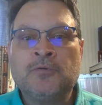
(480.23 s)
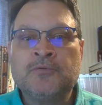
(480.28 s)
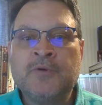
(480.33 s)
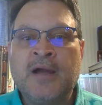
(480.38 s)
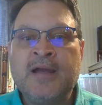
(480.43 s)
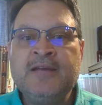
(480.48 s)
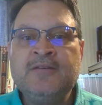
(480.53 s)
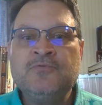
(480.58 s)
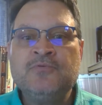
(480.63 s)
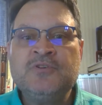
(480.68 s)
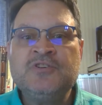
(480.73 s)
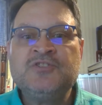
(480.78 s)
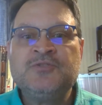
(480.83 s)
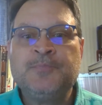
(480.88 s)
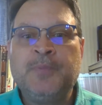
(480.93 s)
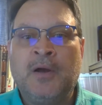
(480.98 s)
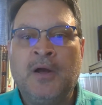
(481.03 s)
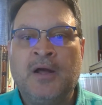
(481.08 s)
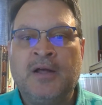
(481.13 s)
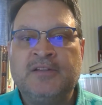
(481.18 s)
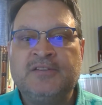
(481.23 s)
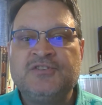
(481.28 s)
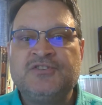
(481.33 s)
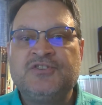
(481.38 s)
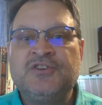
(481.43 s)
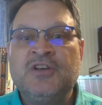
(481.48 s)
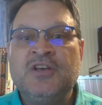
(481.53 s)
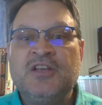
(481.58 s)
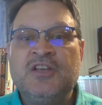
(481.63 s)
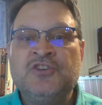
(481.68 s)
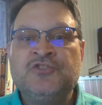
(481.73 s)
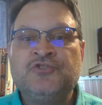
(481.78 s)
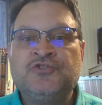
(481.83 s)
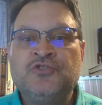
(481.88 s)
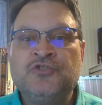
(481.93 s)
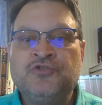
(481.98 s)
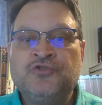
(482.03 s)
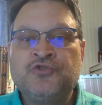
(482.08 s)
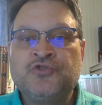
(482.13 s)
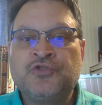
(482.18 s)
a right response is
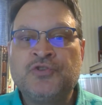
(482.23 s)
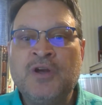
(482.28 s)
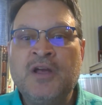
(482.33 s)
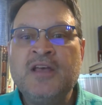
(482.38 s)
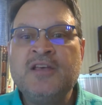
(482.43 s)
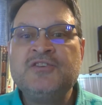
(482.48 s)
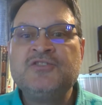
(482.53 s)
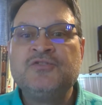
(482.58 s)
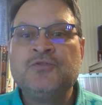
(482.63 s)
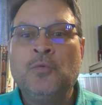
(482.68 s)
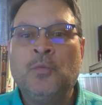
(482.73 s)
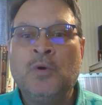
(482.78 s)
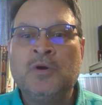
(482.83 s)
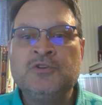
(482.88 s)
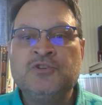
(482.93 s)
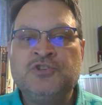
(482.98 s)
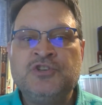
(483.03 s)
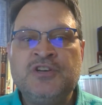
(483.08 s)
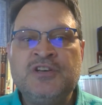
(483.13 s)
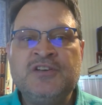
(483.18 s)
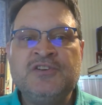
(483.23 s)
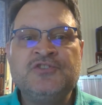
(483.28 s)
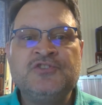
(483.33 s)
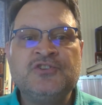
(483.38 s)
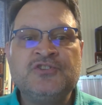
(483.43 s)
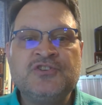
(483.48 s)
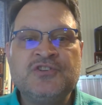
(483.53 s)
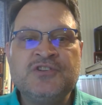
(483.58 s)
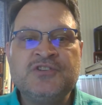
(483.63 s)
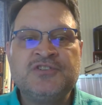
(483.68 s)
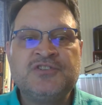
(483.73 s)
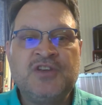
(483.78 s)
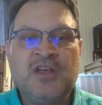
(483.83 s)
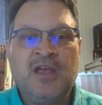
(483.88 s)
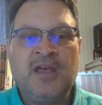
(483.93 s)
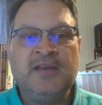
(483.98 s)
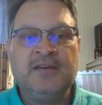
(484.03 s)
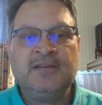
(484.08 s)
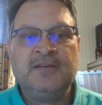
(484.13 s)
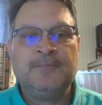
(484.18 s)
to trust what Jesus has
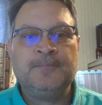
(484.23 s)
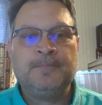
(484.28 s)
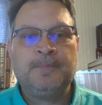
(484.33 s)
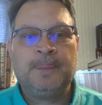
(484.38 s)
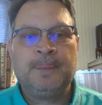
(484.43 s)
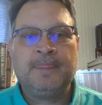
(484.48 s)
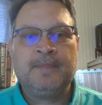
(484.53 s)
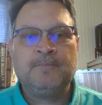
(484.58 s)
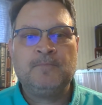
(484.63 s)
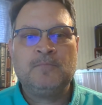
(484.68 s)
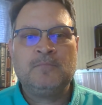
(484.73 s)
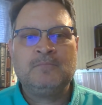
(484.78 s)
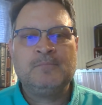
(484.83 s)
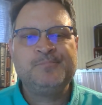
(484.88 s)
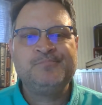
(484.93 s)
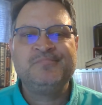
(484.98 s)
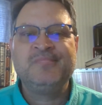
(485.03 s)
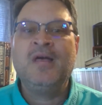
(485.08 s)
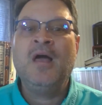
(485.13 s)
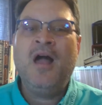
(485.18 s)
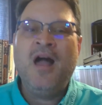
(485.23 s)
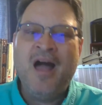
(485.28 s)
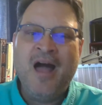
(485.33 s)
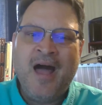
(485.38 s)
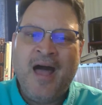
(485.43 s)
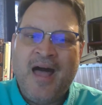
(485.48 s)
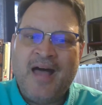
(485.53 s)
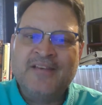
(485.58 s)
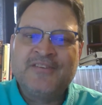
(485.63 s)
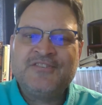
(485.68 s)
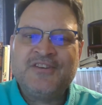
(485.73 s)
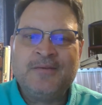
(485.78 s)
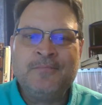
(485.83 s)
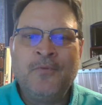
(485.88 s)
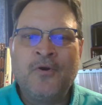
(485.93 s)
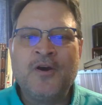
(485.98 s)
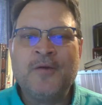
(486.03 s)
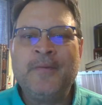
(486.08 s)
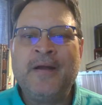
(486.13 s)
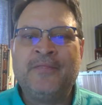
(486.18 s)
said. I'll say
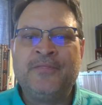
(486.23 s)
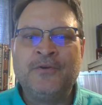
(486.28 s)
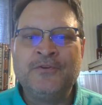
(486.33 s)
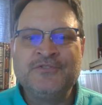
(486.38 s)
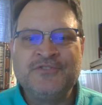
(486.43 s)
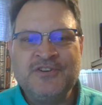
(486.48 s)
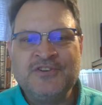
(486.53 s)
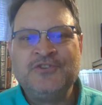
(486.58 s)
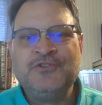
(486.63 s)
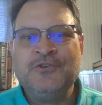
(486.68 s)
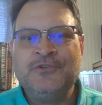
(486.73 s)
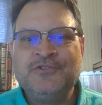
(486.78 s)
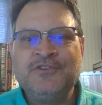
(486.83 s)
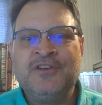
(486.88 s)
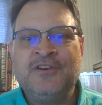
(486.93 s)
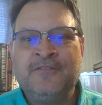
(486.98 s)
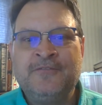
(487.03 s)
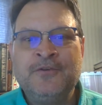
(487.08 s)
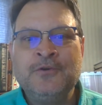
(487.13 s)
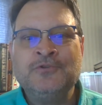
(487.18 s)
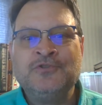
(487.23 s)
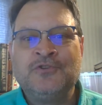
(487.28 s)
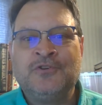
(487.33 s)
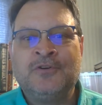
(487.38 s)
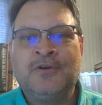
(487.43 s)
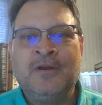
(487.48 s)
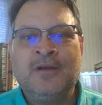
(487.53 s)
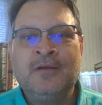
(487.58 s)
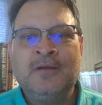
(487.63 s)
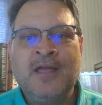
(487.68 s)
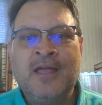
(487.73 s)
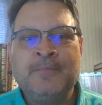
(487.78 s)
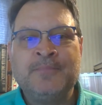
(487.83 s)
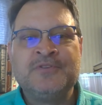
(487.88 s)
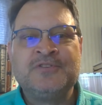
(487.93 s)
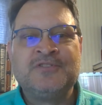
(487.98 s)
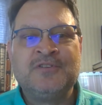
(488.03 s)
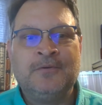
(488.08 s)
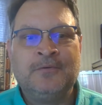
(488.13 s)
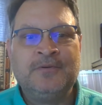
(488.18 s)
more about those issues in a future
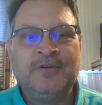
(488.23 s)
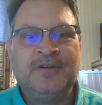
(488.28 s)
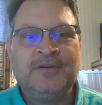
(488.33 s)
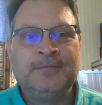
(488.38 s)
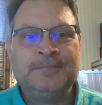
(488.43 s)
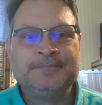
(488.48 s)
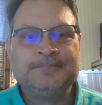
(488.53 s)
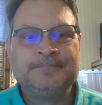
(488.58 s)
episode.